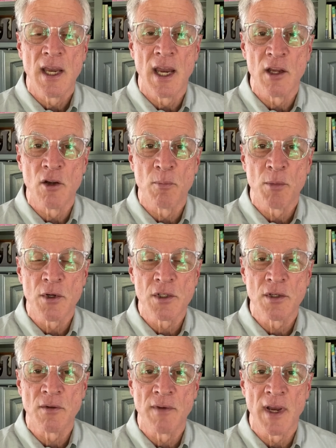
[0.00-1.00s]
at your
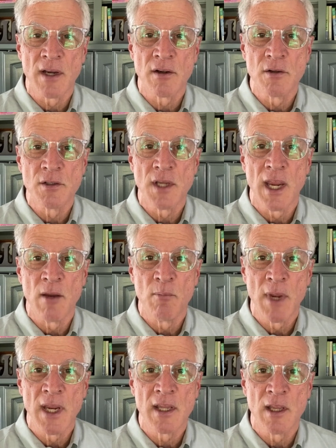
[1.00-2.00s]
personal factors and
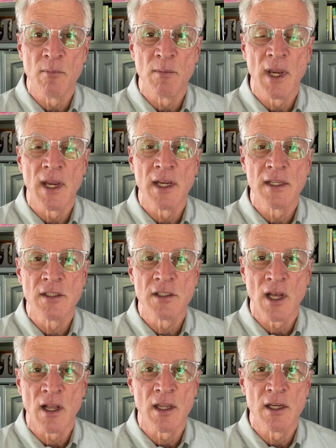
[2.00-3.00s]
make them as
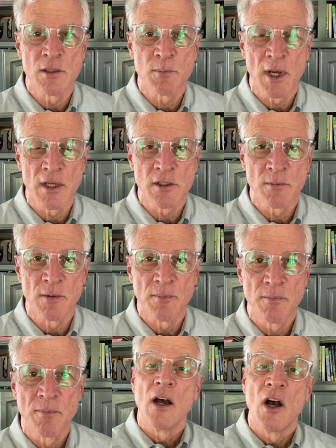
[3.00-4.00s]
solid as possible.
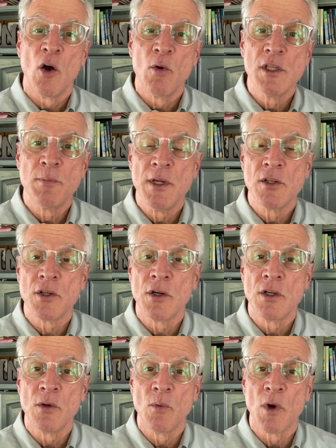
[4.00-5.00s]
Always be
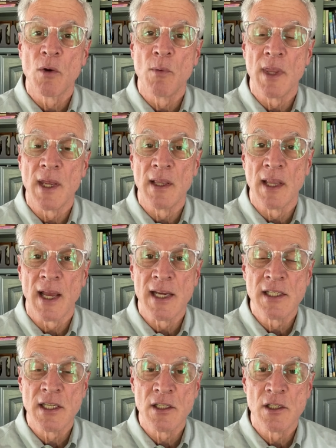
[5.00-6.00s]
sure to work with a
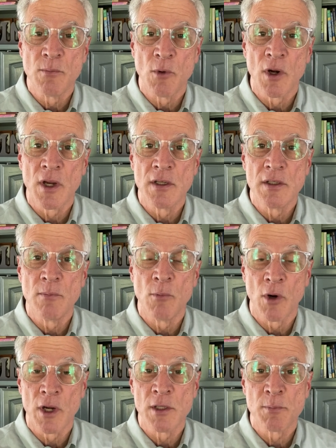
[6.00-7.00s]
licensed
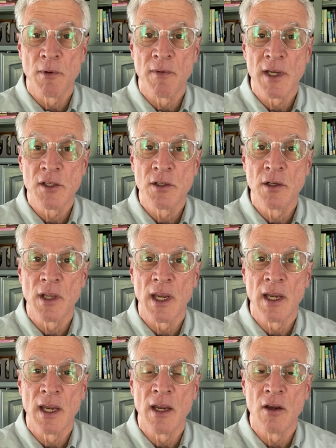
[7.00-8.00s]
mortgage professional
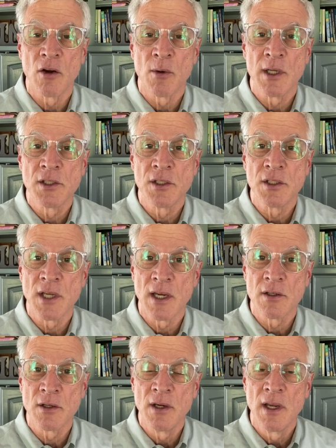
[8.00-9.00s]
and get your questions
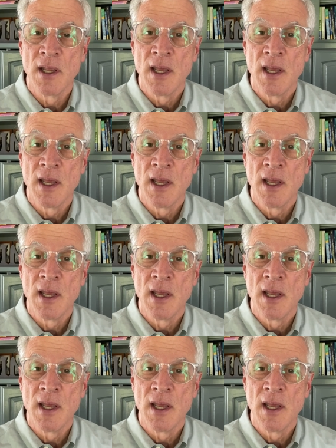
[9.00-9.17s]
answered.